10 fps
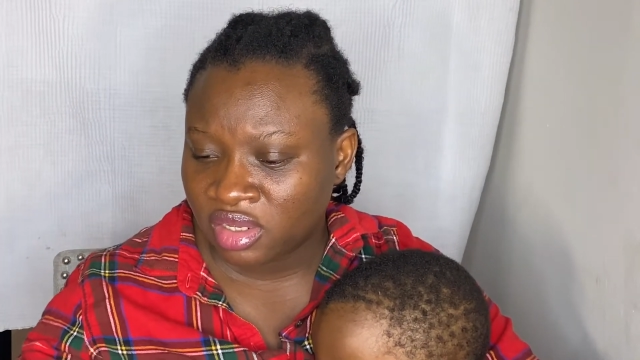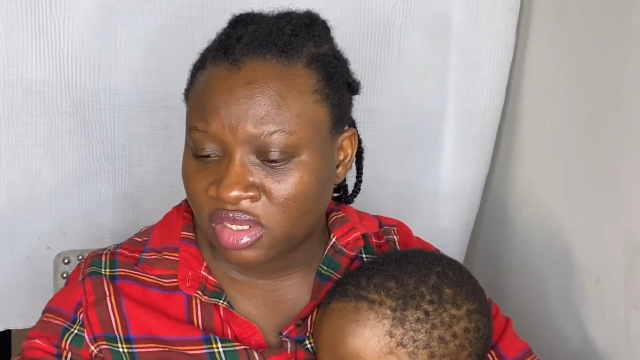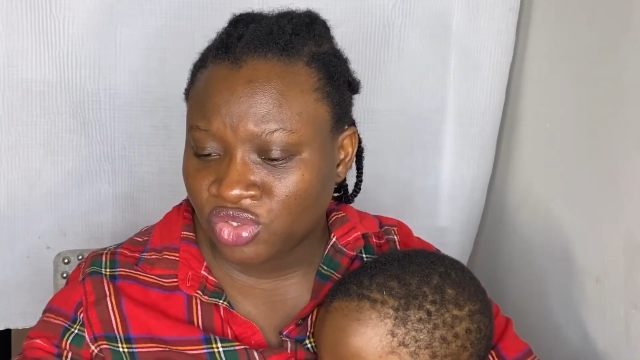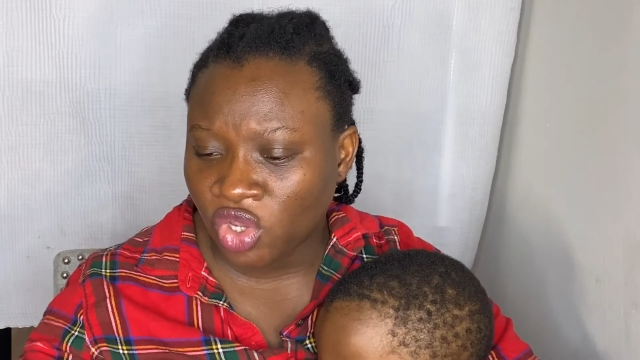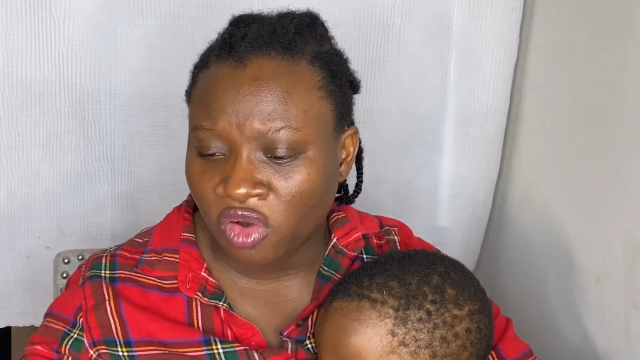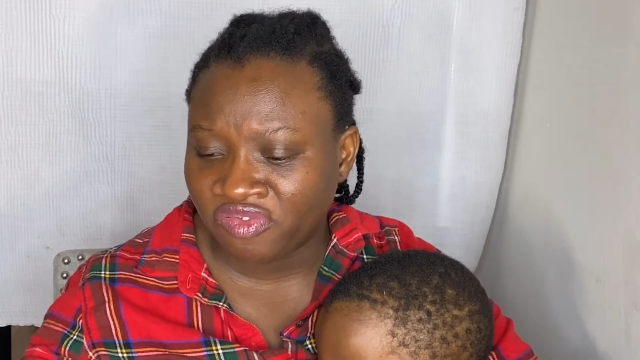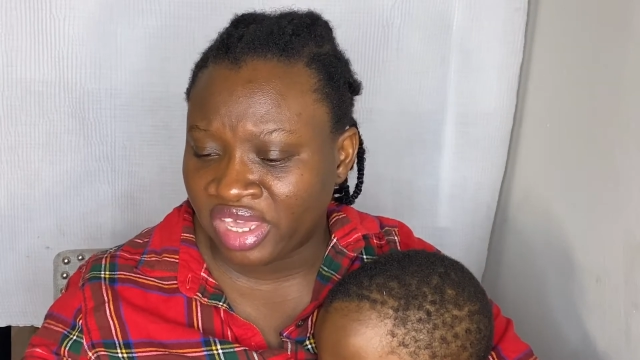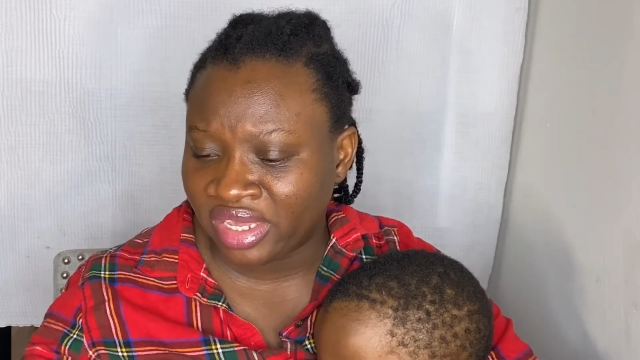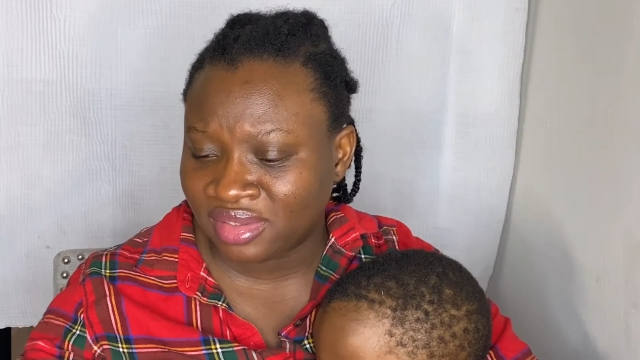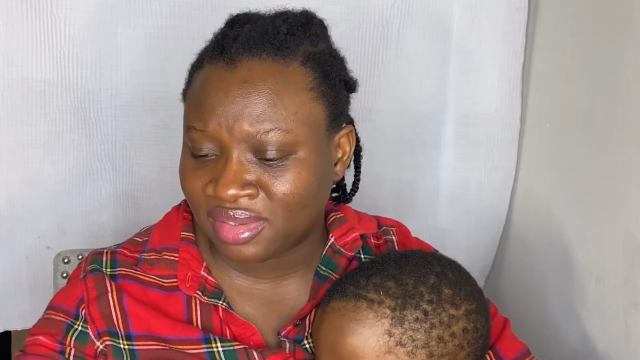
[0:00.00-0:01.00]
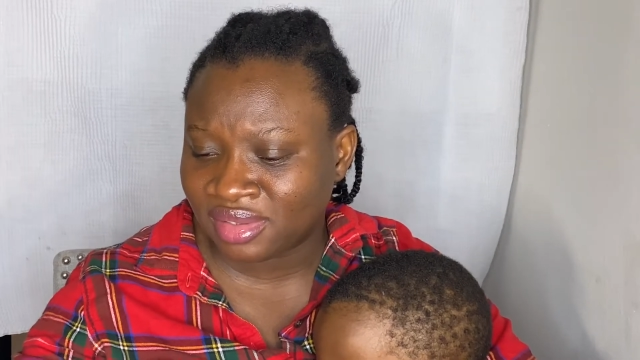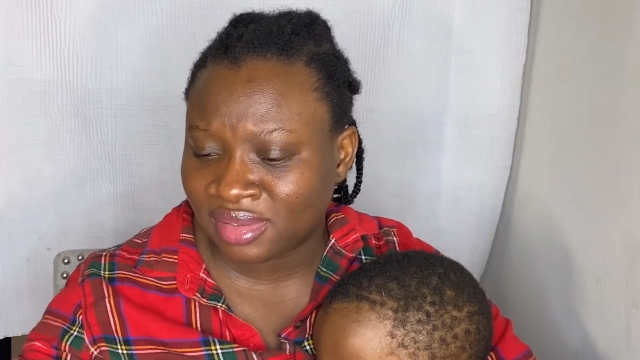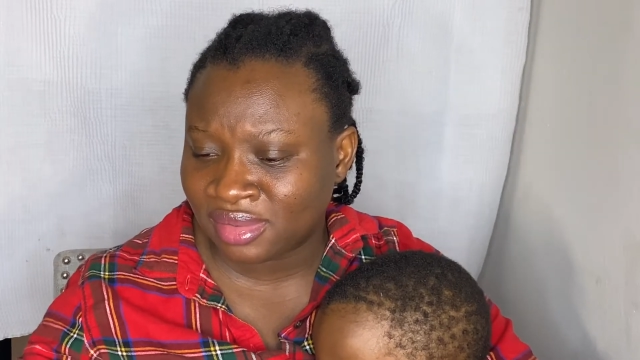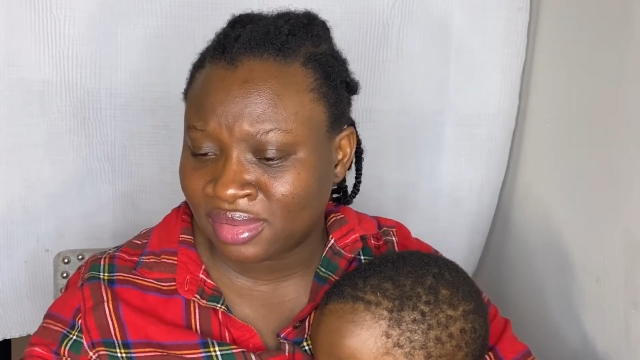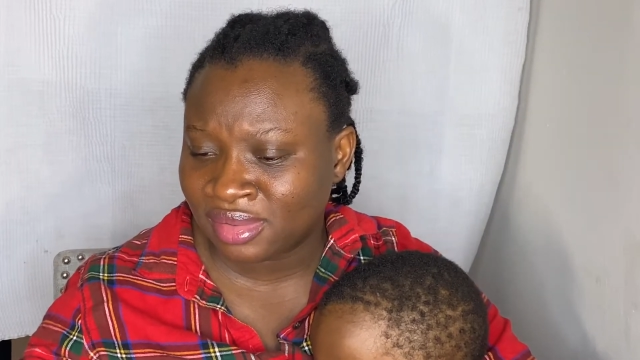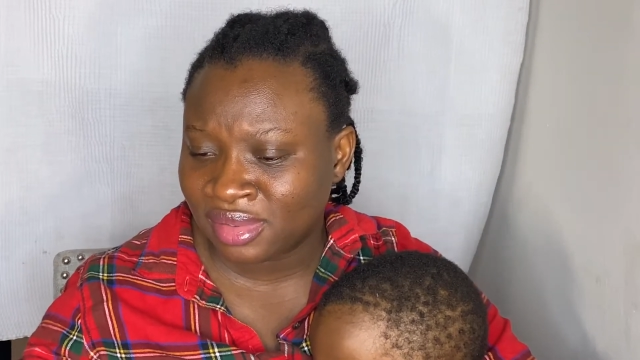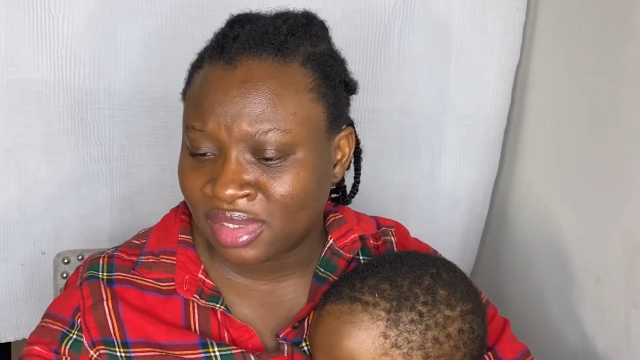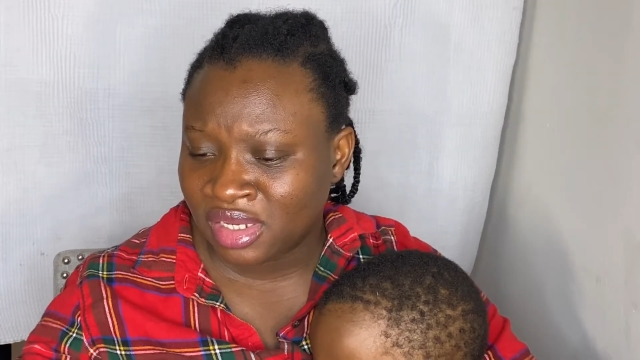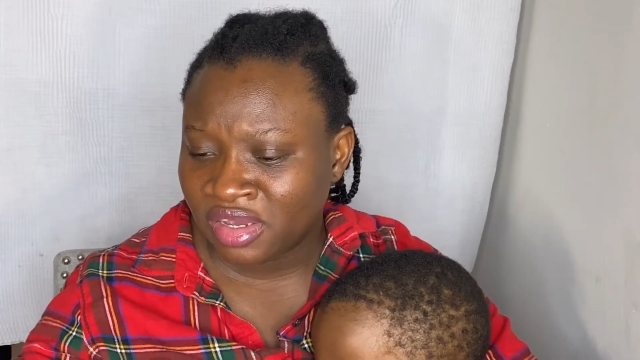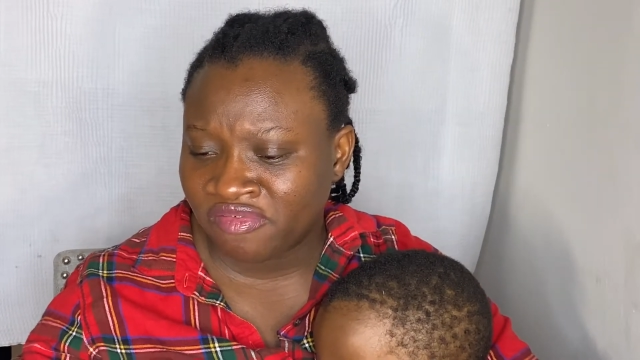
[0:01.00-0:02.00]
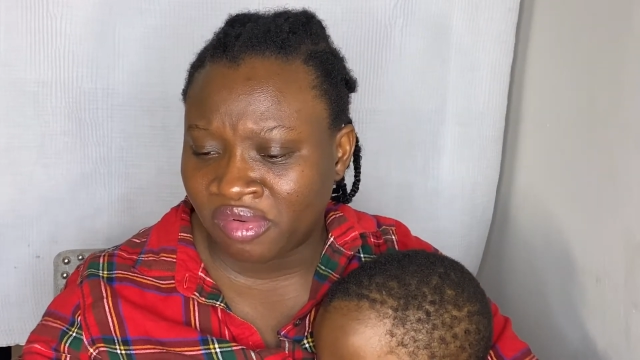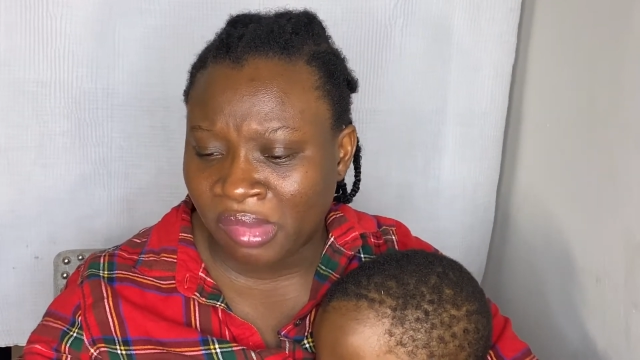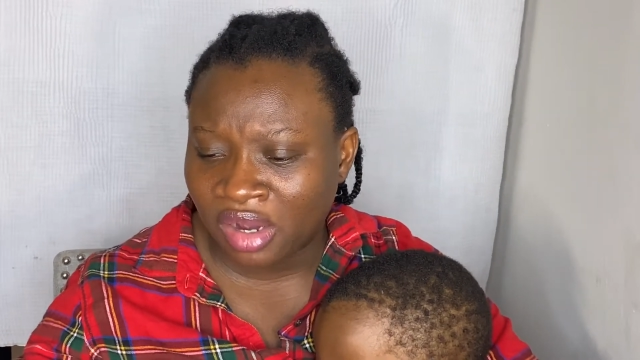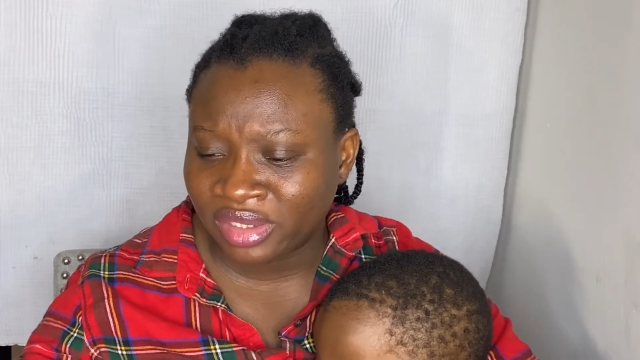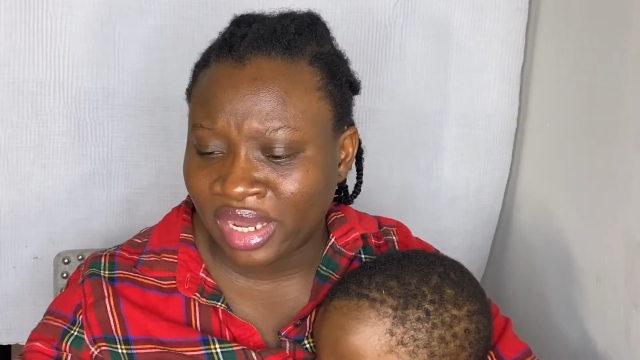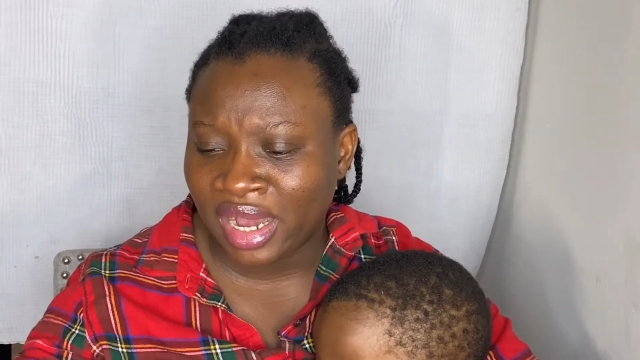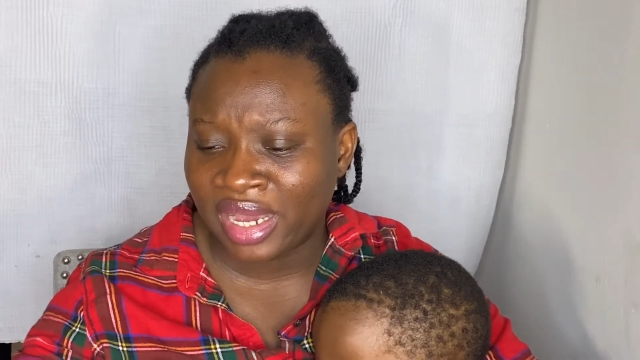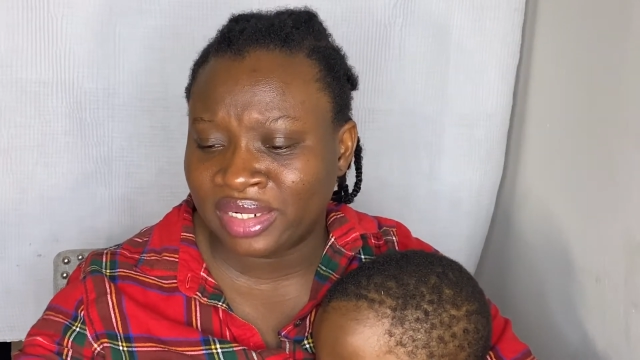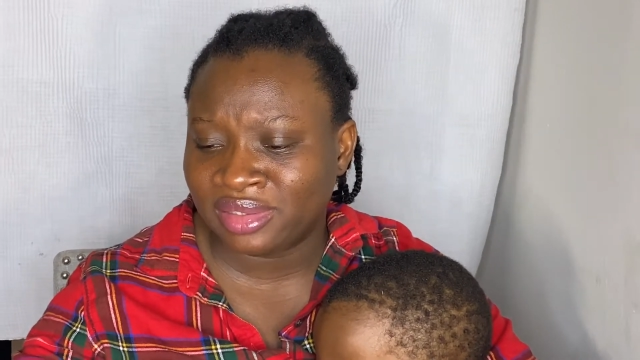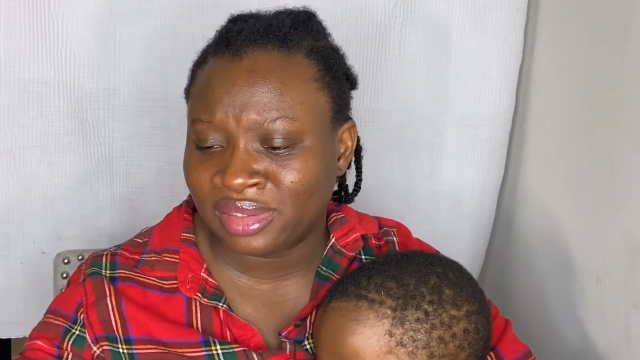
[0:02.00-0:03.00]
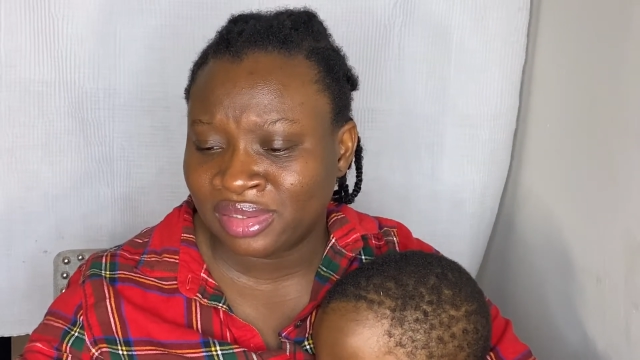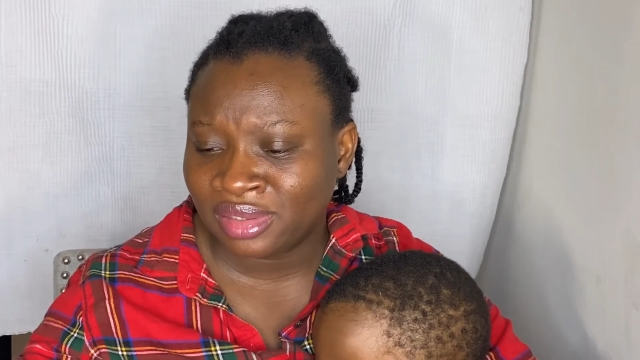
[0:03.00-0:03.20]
sulfates, formaldehyde,